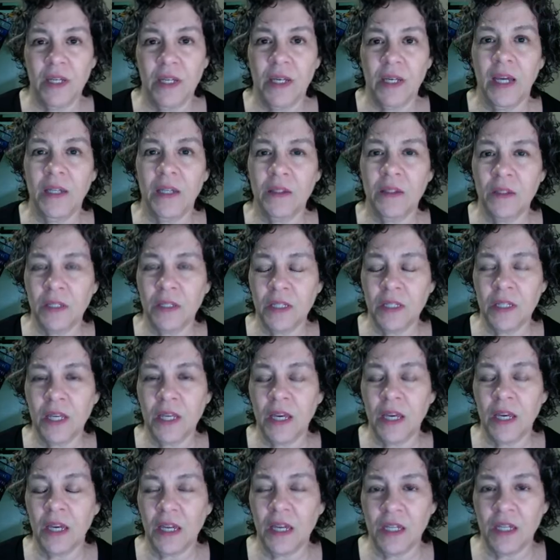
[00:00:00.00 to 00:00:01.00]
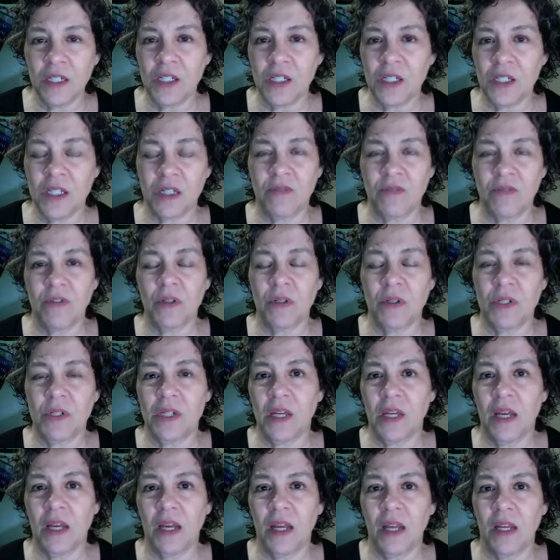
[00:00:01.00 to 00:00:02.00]
And look at the edges of your
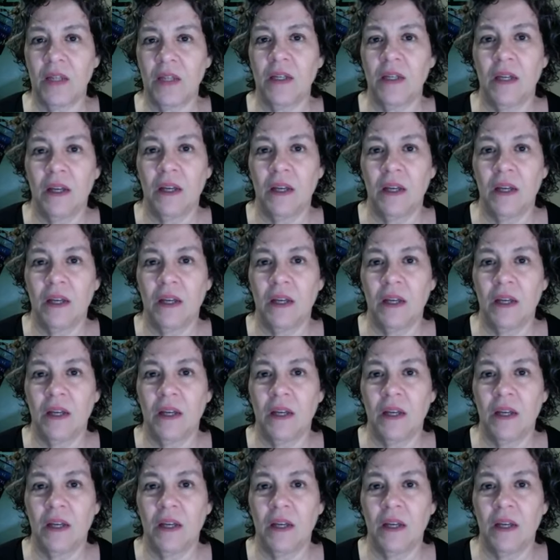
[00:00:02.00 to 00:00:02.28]
day.